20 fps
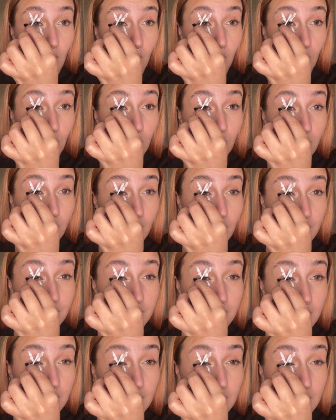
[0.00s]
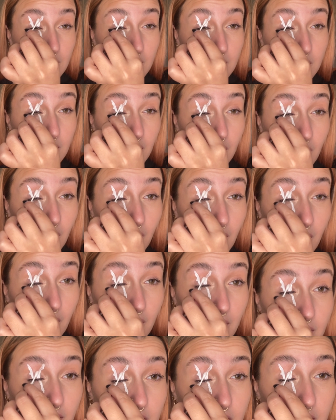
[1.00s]
Or Vaseline.
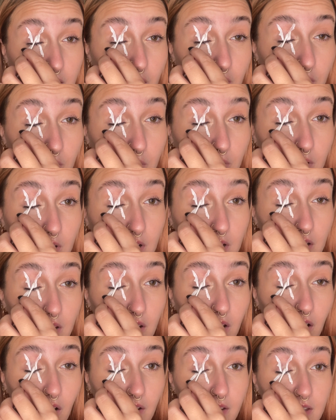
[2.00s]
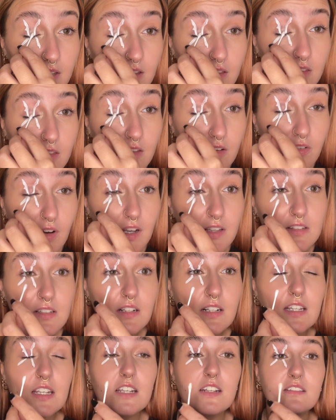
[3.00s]
I don't really like the
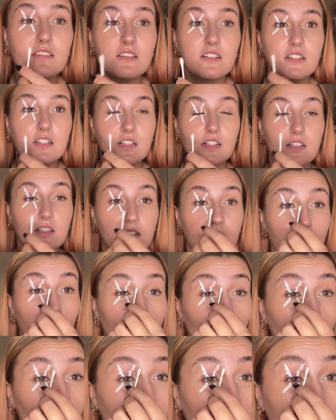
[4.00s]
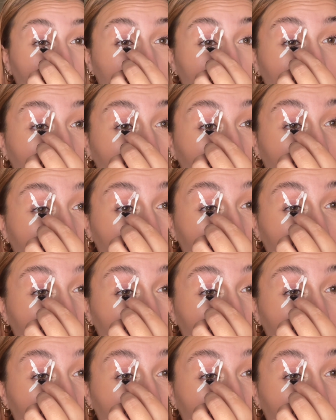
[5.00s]
Vaseline way of doing